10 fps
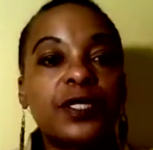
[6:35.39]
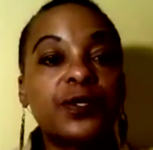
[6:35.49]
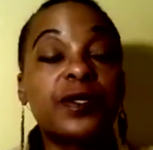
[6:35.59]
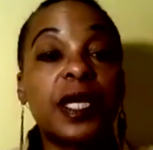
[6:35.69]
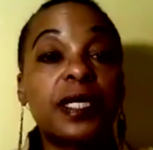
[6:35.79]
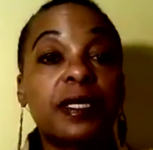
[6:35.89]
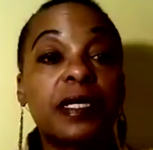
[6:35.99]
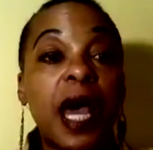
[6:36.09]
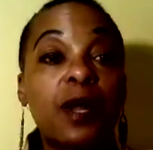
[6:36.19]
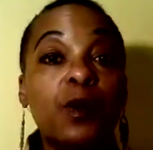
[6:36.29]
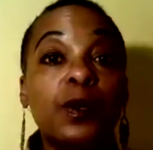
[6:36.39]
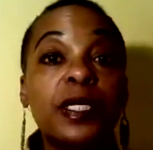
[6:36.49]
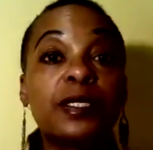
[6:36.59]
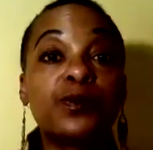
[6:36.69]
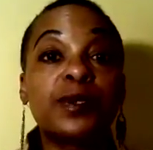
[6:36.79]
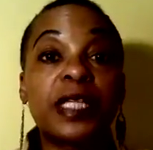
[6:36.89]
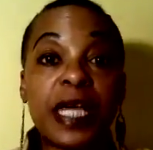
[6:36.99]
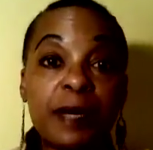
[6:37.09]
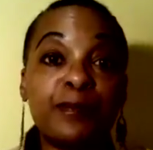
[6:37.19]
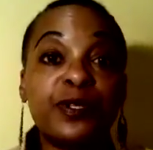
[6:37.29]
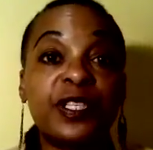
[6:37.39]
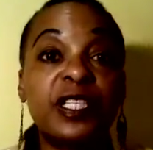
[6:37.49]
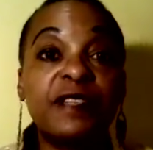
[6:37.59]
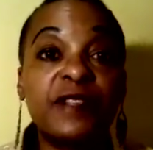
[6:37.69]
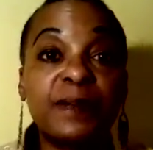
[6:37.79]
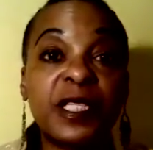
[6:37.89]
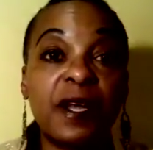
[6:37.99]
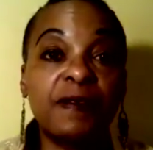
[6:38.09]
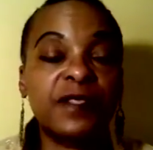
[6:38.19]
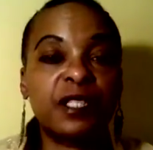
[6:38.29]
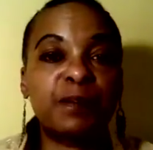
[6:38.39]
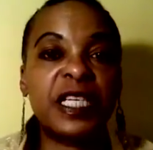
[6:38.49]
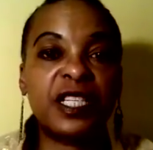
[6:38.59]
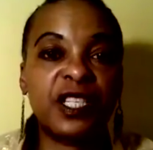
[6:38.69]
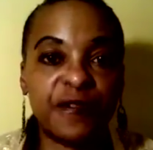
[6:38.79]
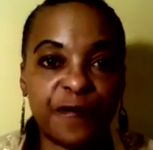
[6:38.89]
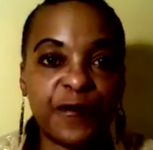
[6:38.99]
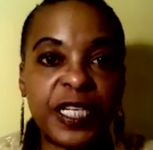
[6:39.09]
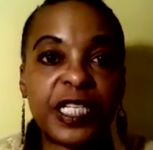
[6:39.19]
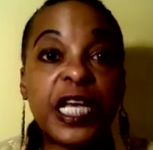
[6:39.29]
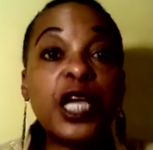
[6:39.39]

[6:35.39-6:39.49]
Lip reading: so that not only do they perceive themselves as being different,